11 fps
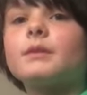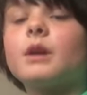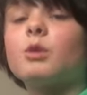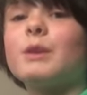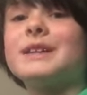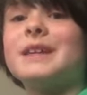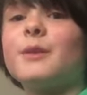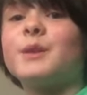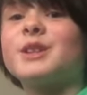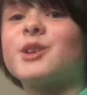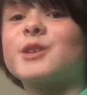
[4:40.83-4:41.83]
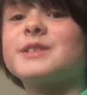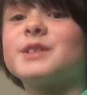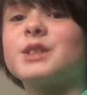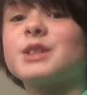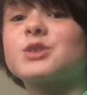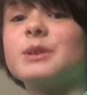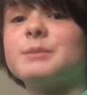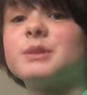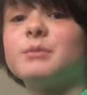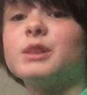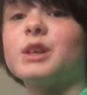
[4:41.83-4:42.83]
I'll write down the lyrics in the
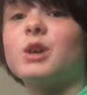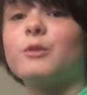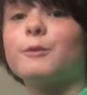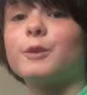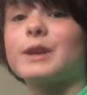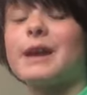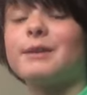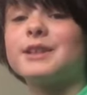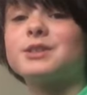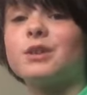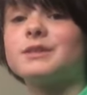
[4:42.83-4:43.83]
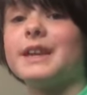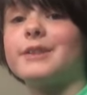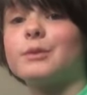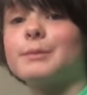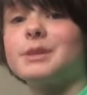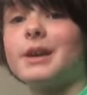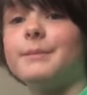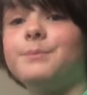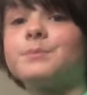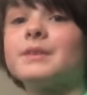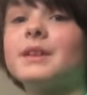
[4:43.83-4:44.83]
description below for Counting Stars and Riptide.